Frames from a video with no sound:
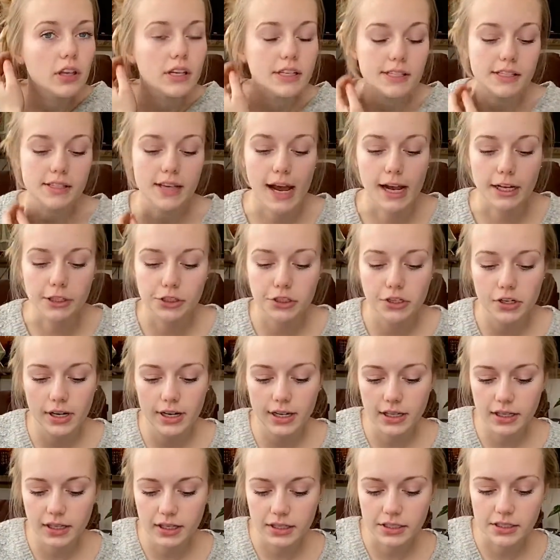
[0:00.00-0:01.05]
is
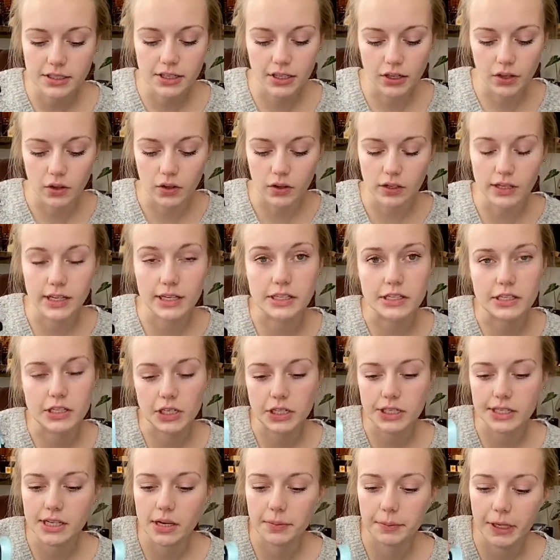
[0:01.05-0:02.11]
saturated until it
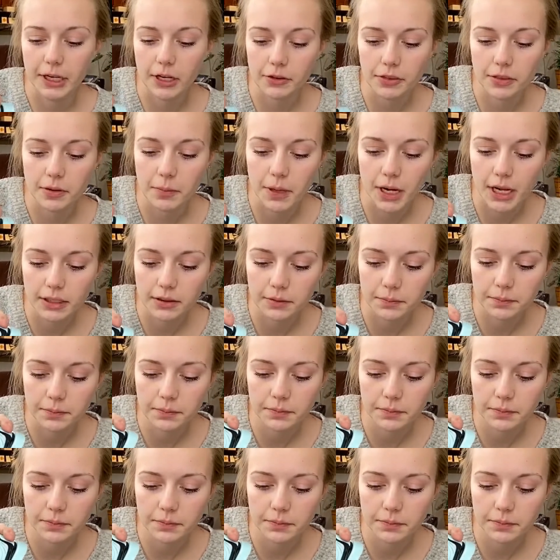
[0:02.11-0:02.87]
starts coming out the bottom.